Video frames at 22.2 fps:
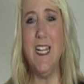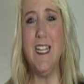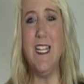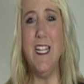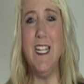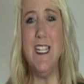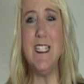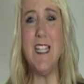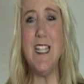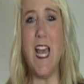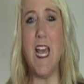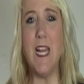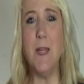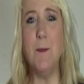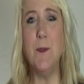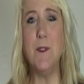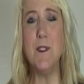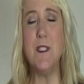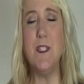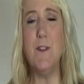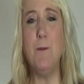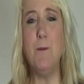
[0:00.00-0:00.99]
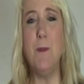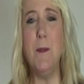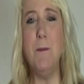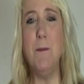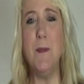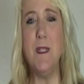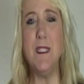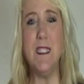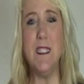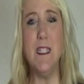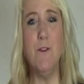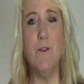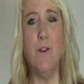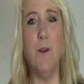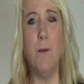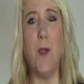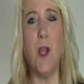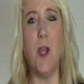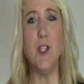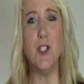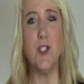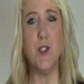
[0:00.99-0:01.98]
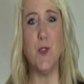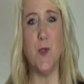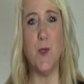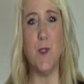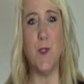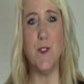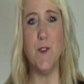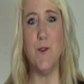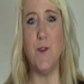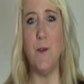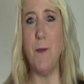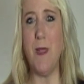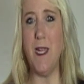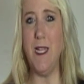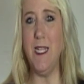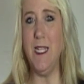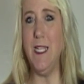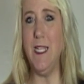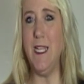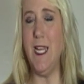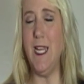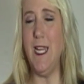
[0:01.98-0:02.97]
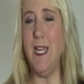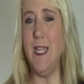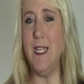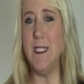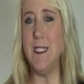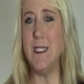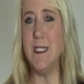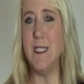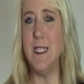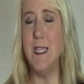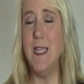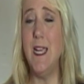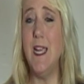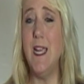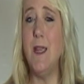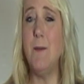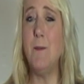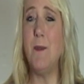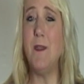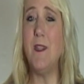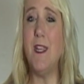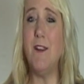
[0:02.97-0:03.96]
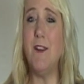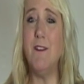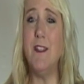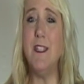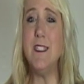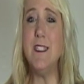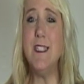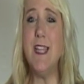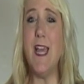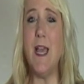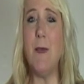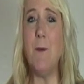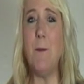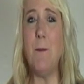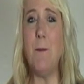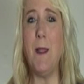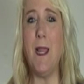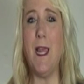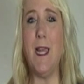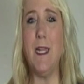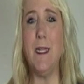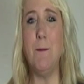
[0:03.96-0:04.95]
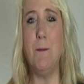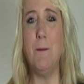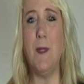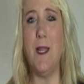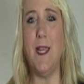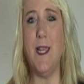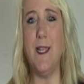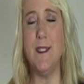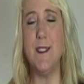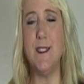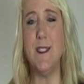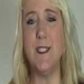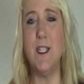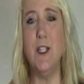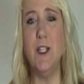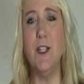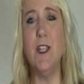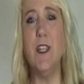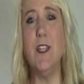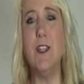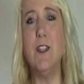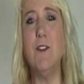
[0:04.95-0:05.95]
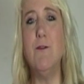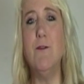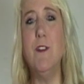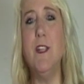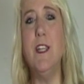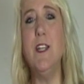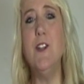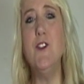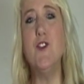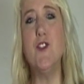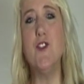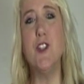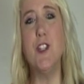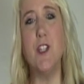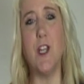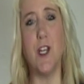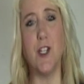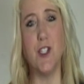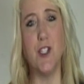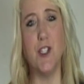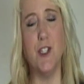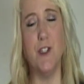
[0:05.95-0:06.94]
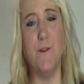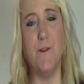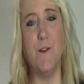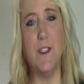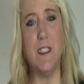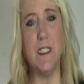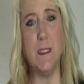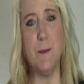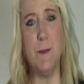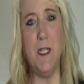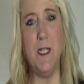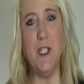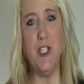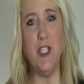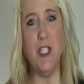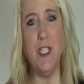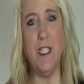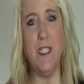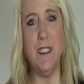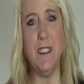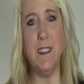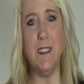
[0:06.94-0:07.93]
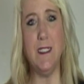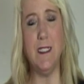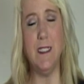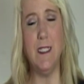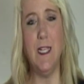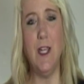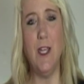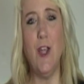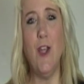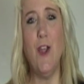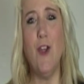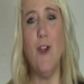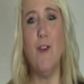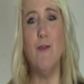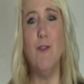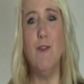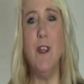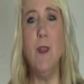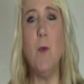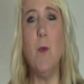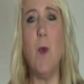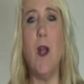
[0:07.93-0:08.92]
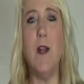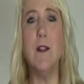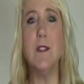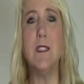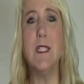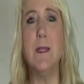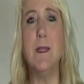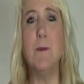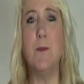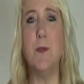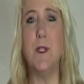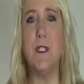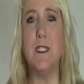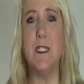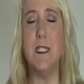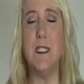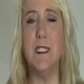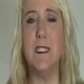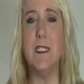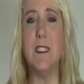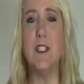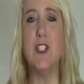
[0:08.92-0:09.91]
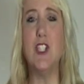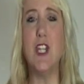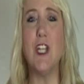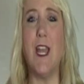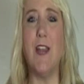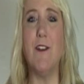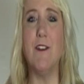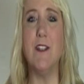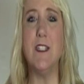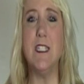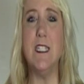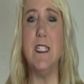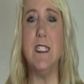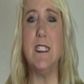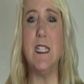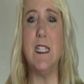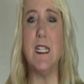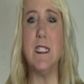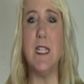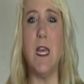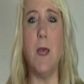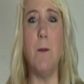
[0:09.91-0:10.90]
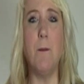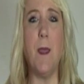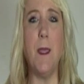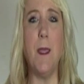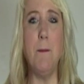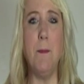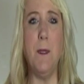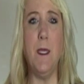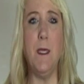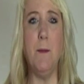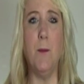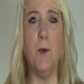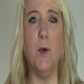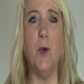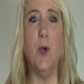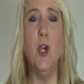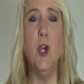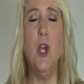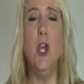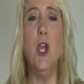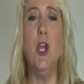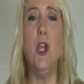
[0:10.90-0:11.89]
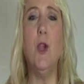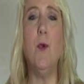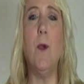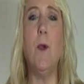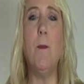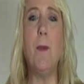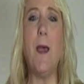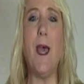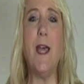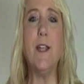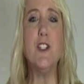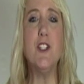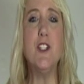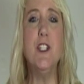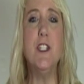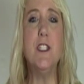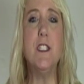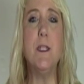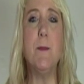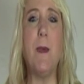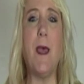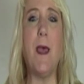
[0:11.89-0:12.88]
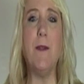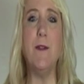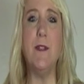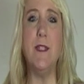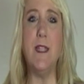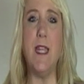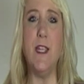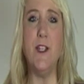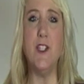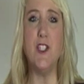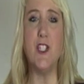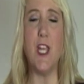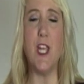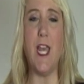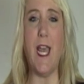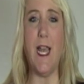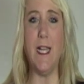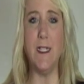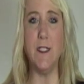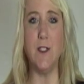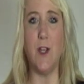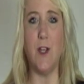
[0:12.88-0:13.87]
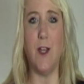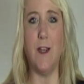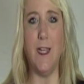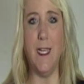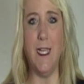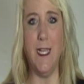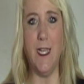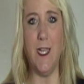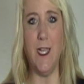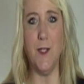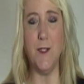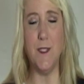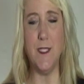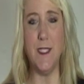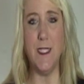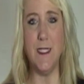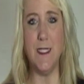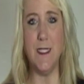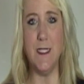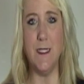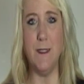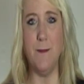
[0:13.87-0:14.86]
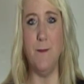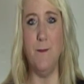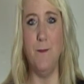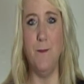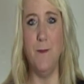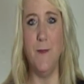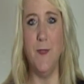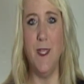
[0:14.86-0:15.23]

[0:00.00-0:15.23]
These animals have been missing from our shores for many years, but there is now a plan in place to look at the reintroduction of the species. Rewilding Britain is a charity set up by people who are passionate about nature and our ecosystem.